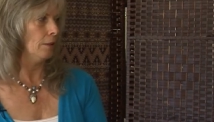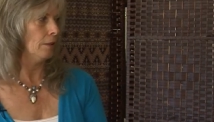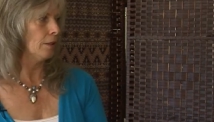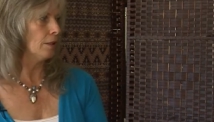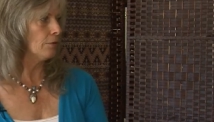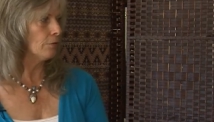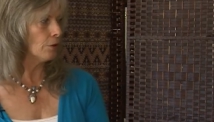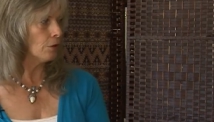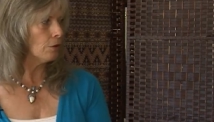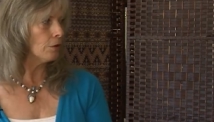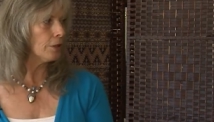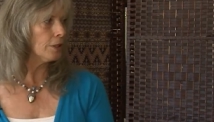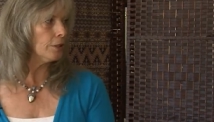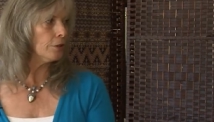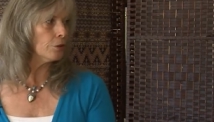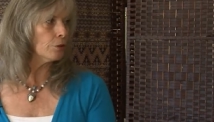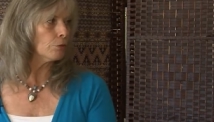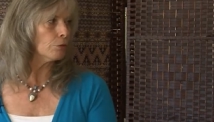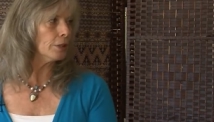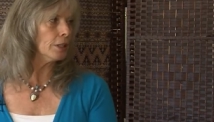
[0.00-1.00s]
You've already
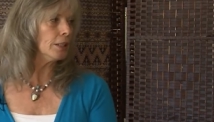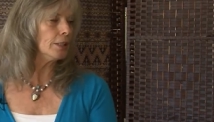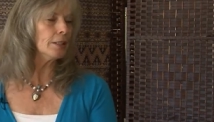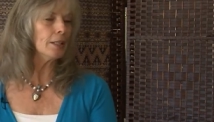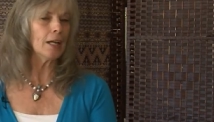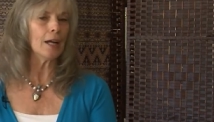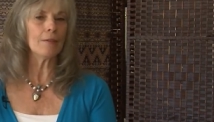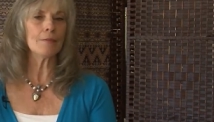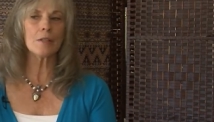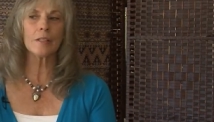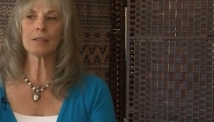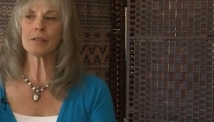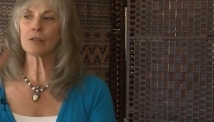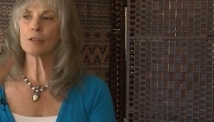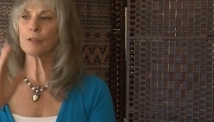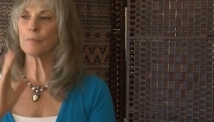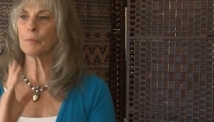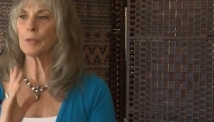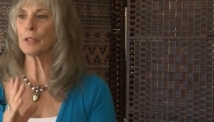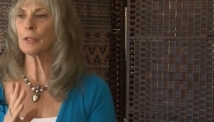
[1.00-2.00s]
agreed to have these
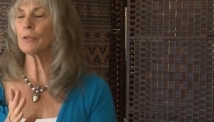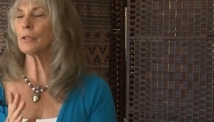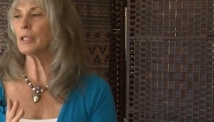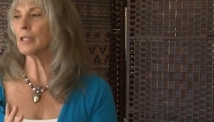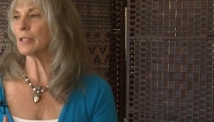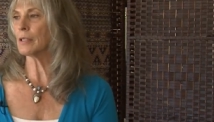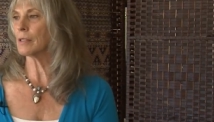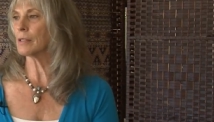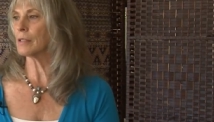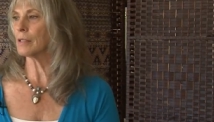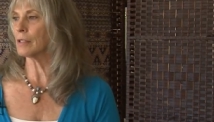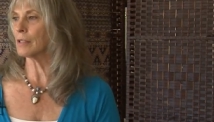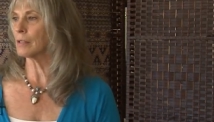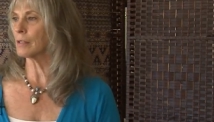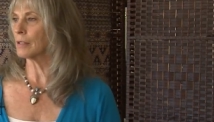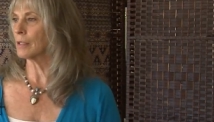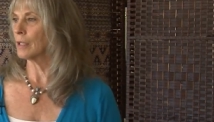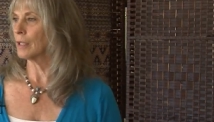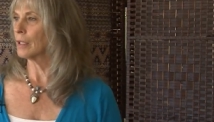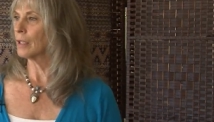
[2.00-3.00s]

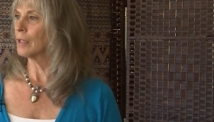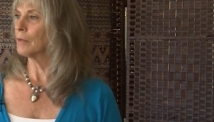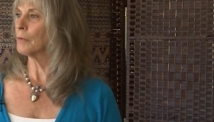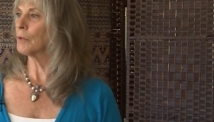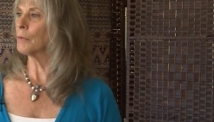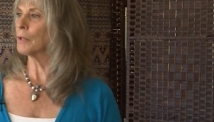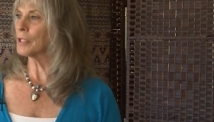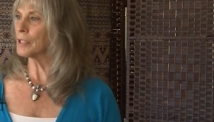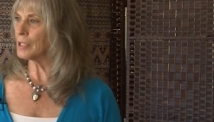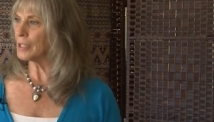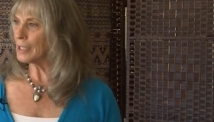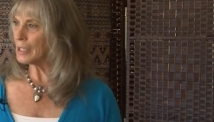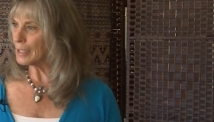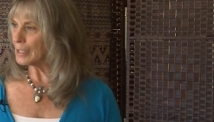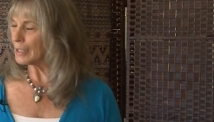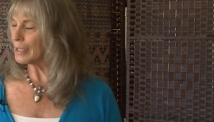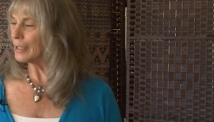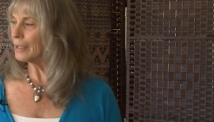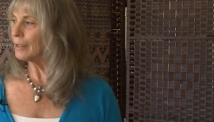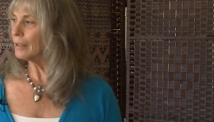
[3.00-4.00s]
experiences, but once
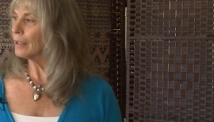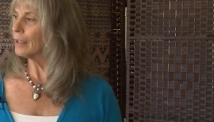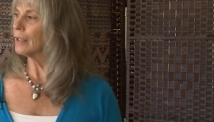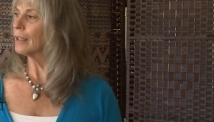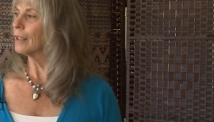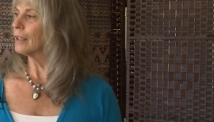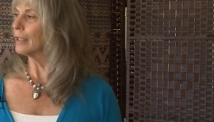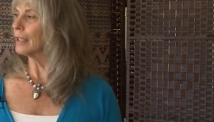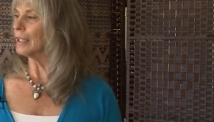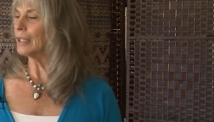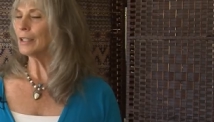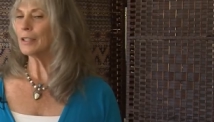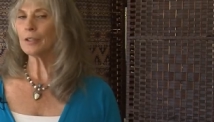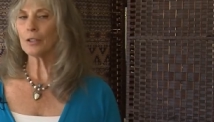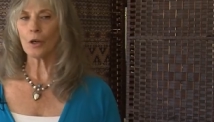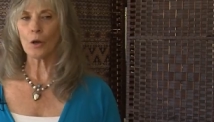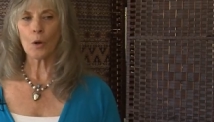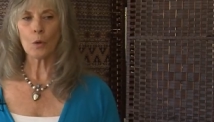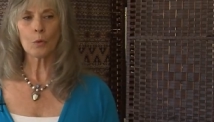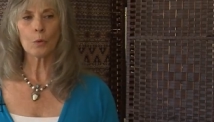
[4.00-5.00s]
again, you
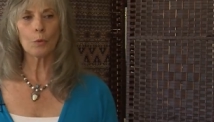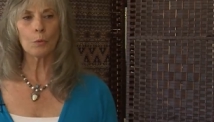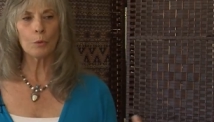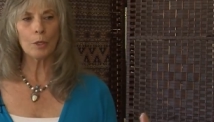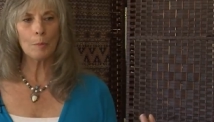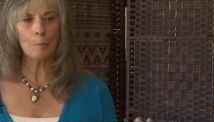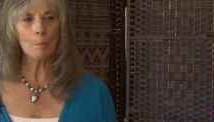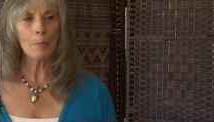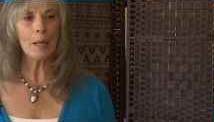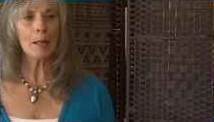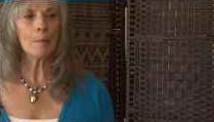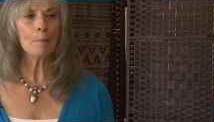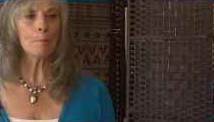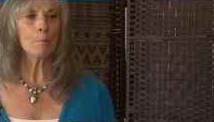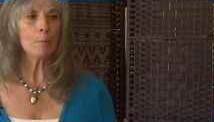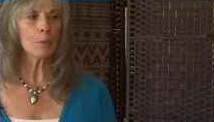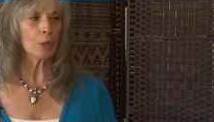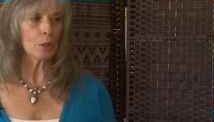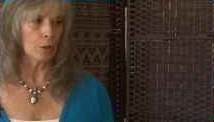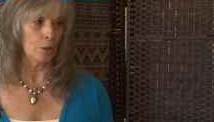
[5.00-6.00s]
don't
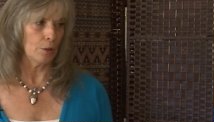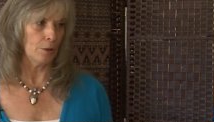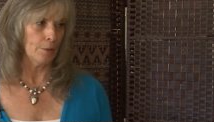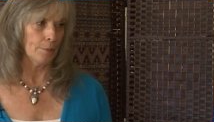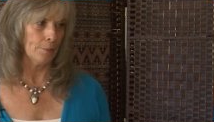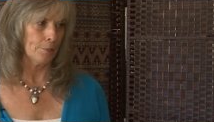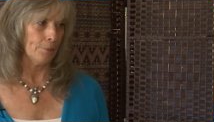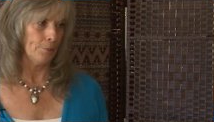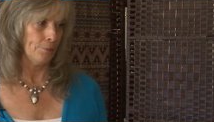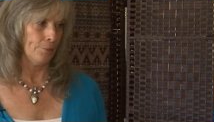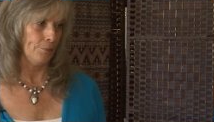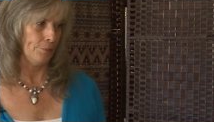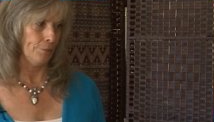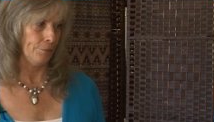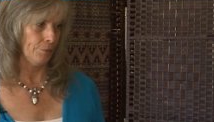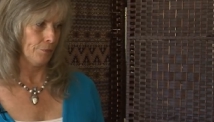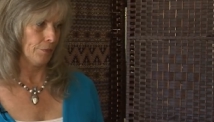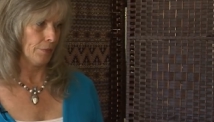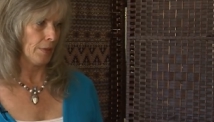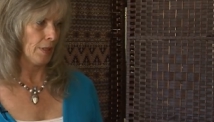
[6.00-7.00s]
remember,
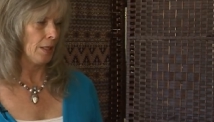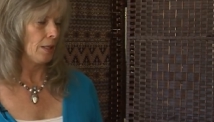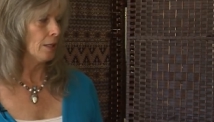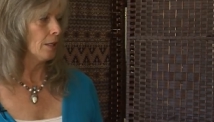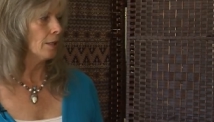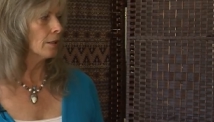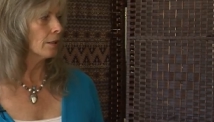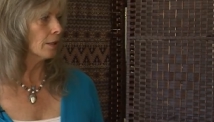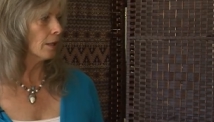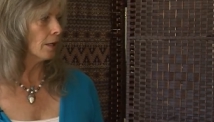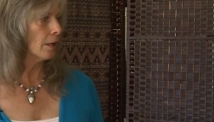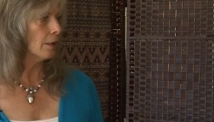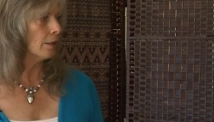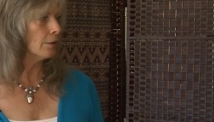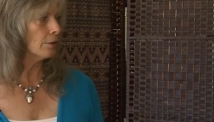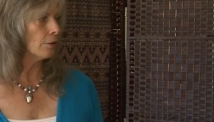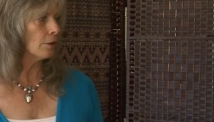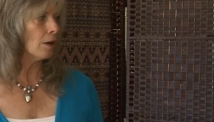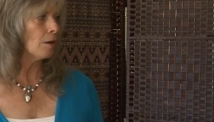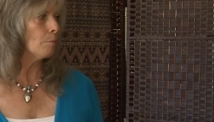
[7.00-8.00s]
okay?
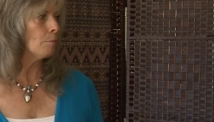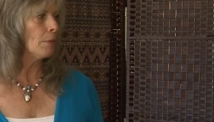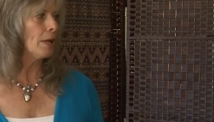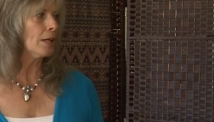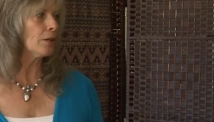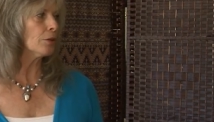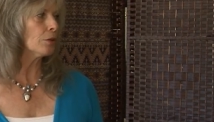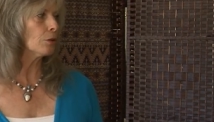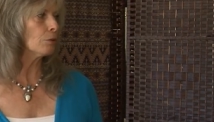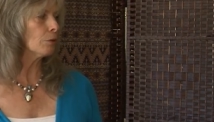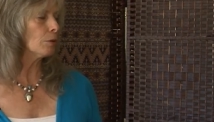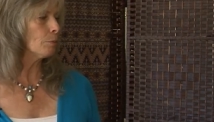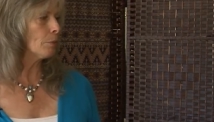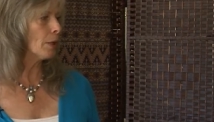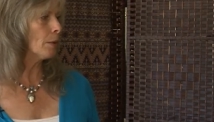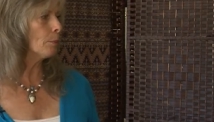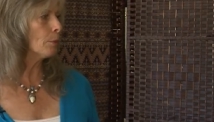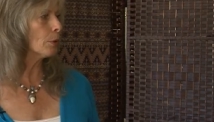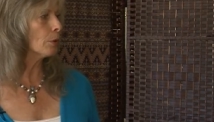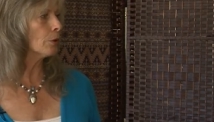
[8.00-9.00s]
You're not meant to
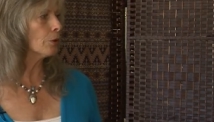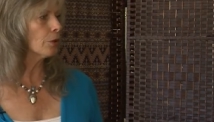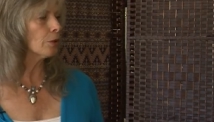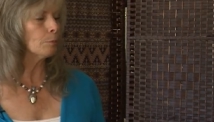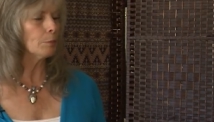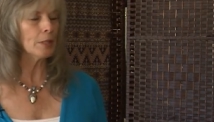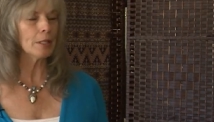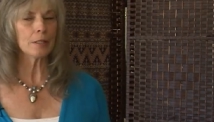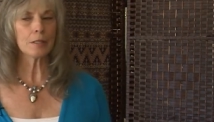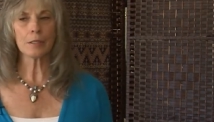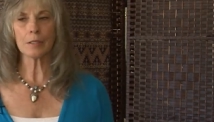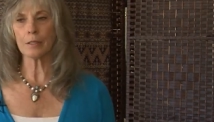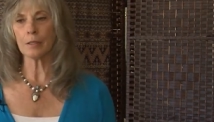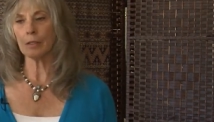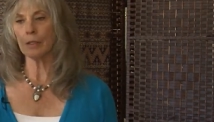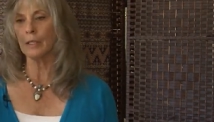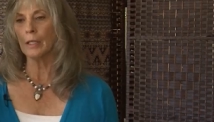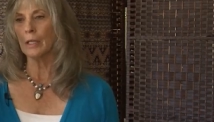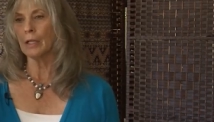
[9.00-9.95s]
remember, you're meant to,